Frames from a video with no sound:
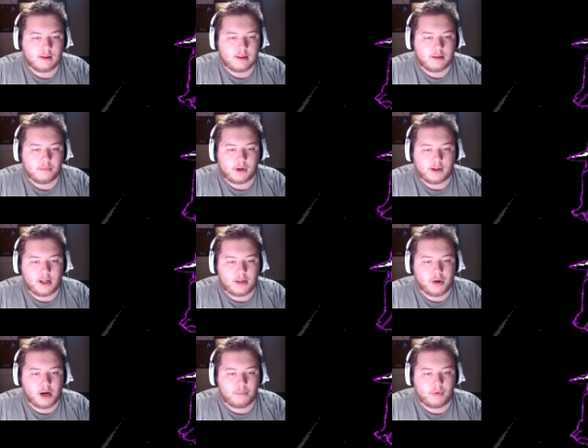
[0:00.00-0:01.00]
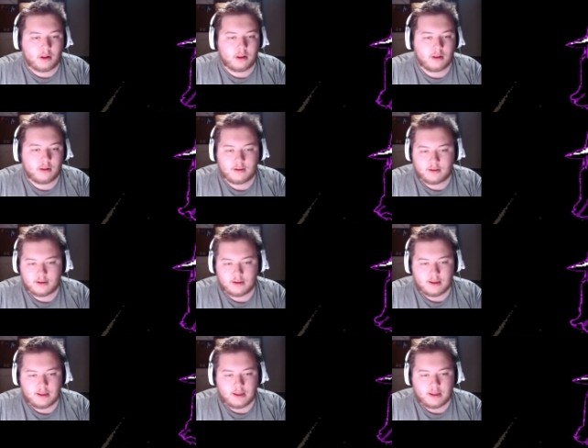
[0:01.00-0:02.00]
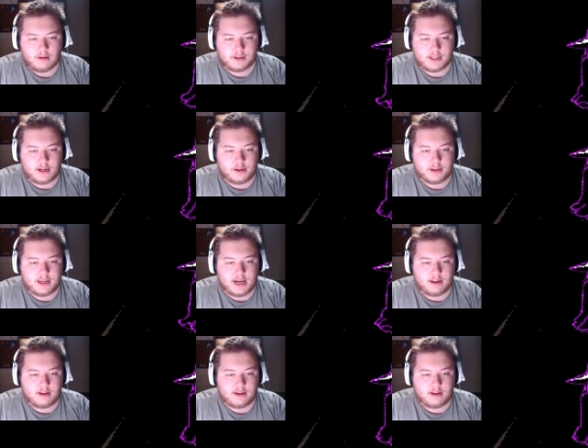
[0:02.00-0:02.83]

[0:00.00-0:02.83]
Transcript: Bring it on, Purple. What is that all you got?